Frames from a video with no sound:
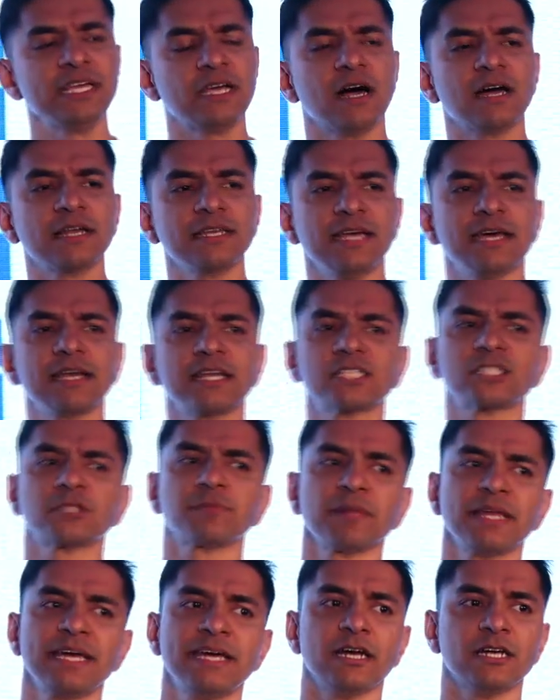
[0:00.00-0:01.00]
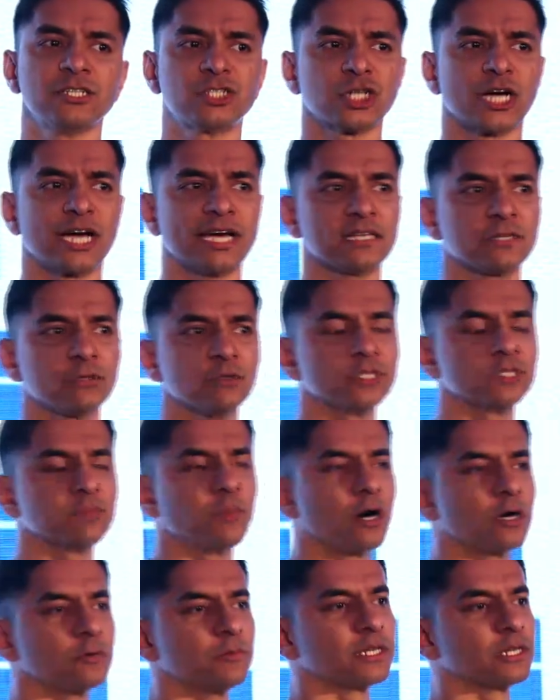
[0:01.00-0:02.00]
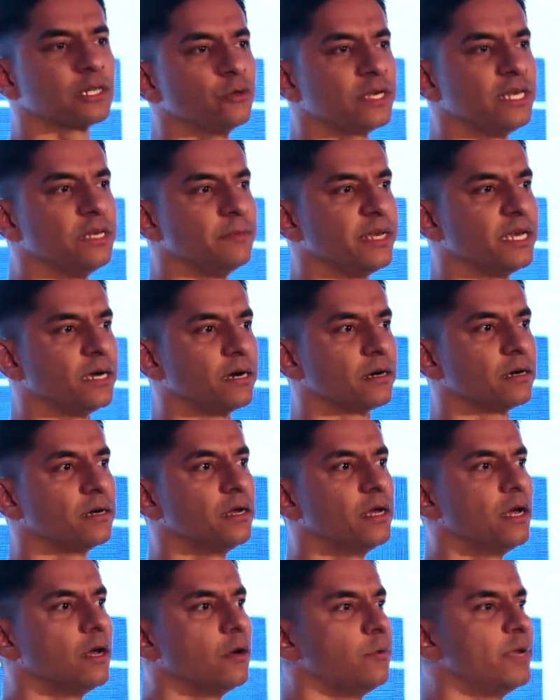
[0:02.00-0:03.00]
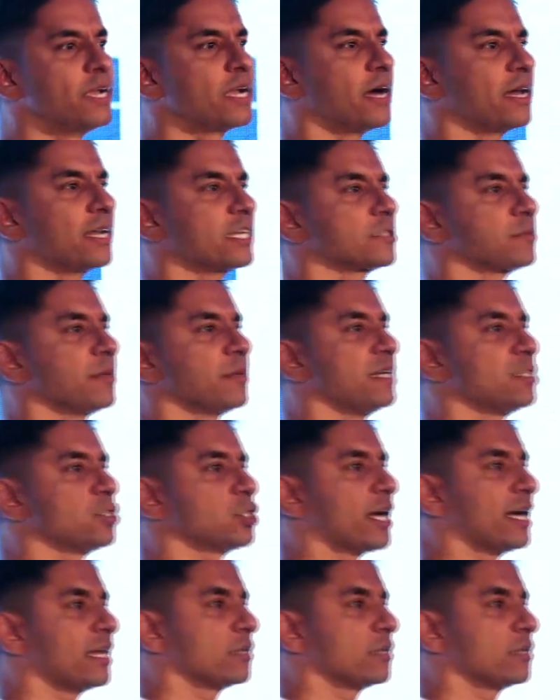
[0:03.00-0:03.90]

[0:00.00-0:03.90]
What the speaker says: yet explain a child who is born with leukemia. We can't explain a child who's